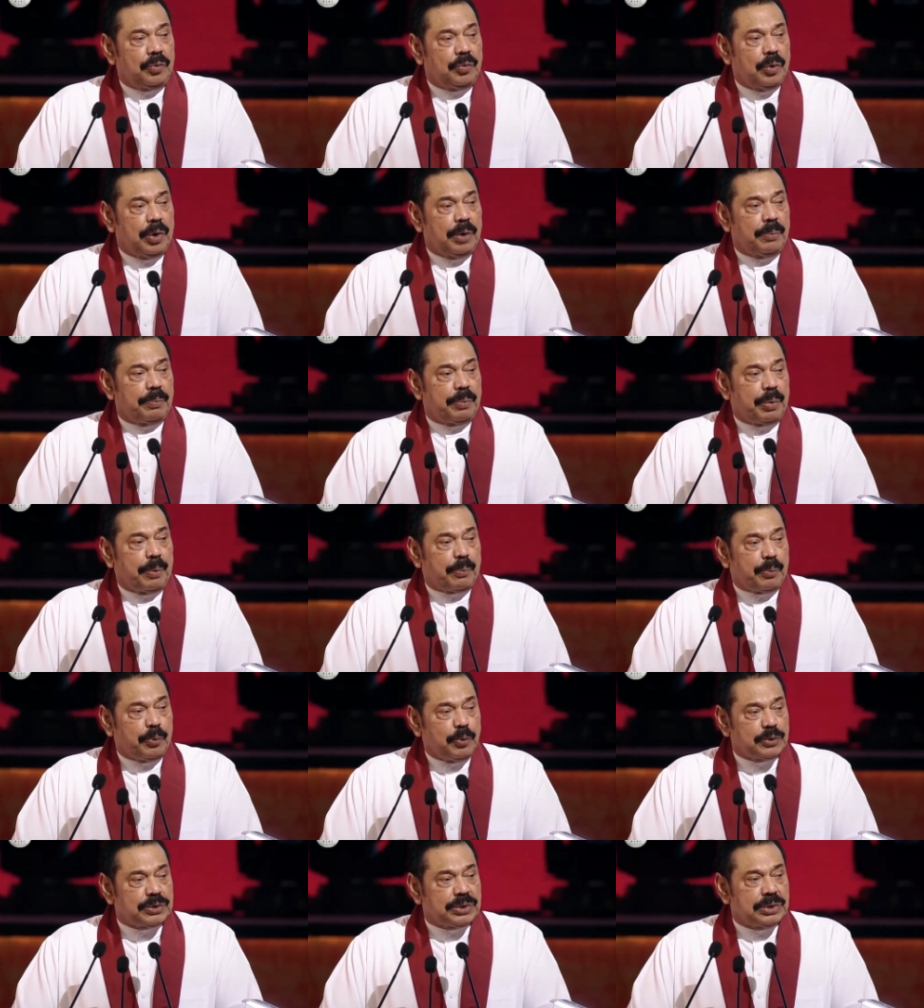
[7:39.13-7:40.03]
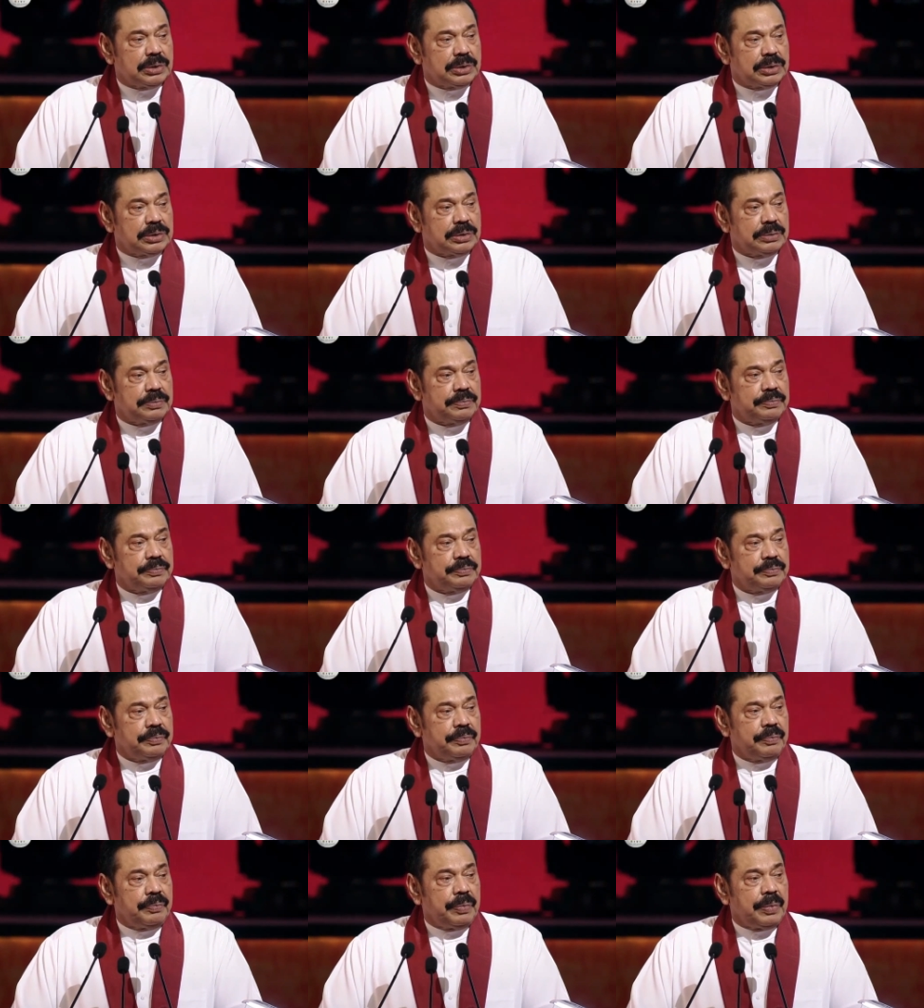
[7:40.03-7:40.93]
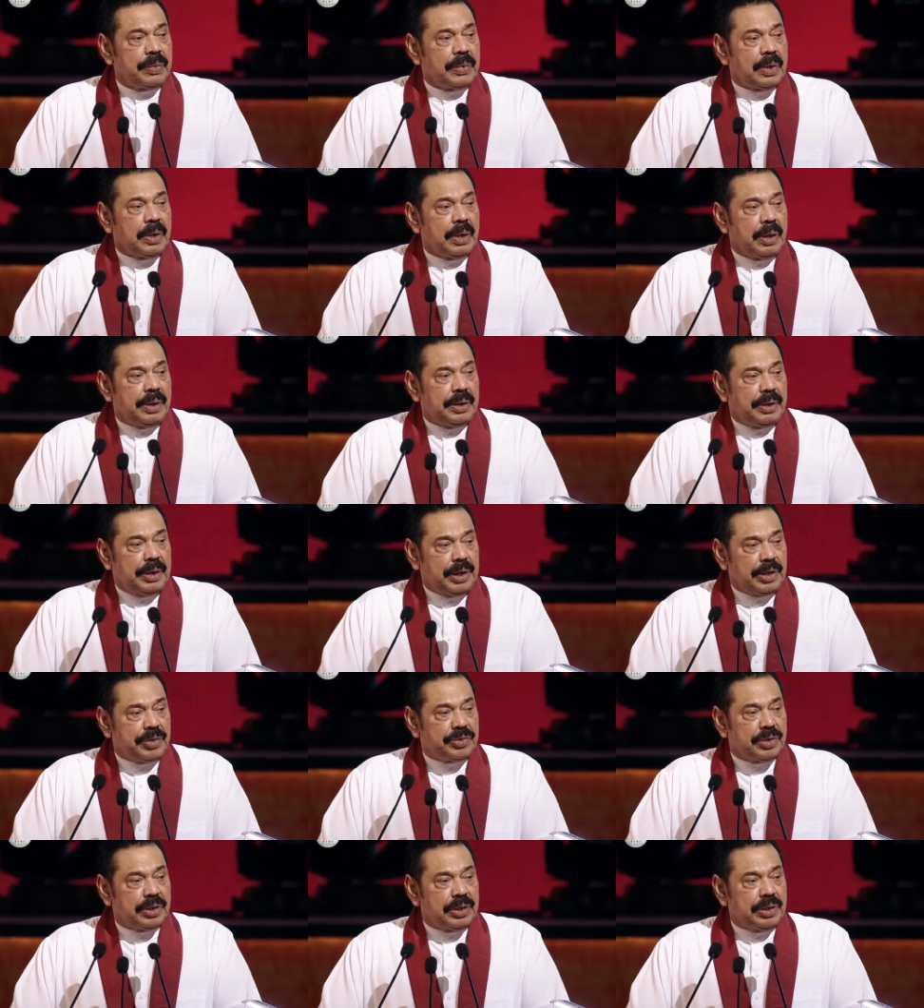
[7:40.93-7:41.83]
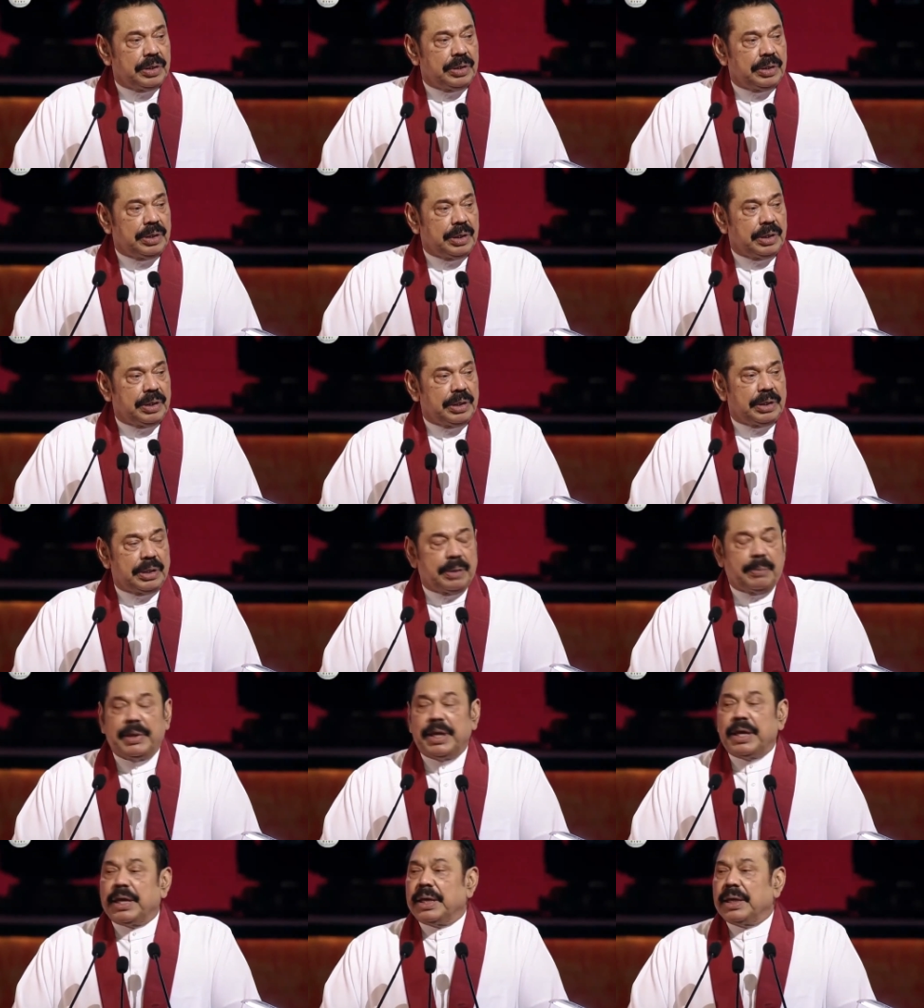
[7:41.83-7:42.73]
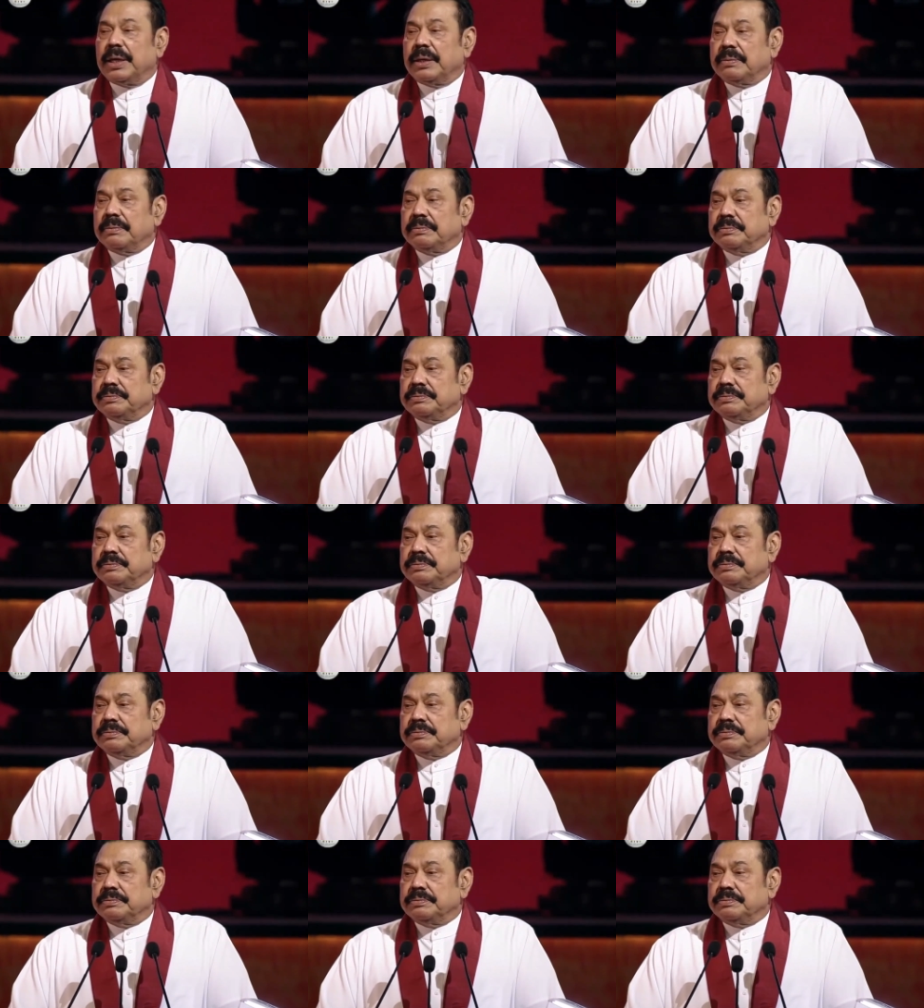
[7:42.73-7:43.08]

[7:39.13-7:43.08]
to a prosperous nation in the making.